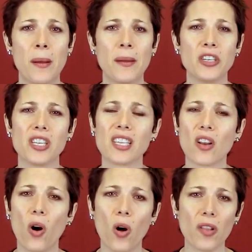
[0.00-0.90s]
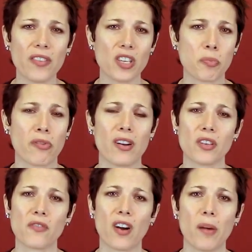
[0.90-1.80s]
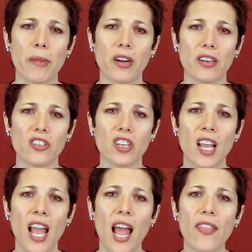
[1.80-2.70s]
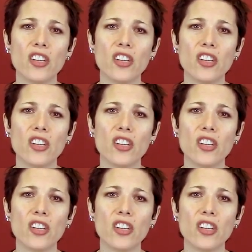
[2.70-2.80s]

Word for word: She said all of these prayers for our marriage. And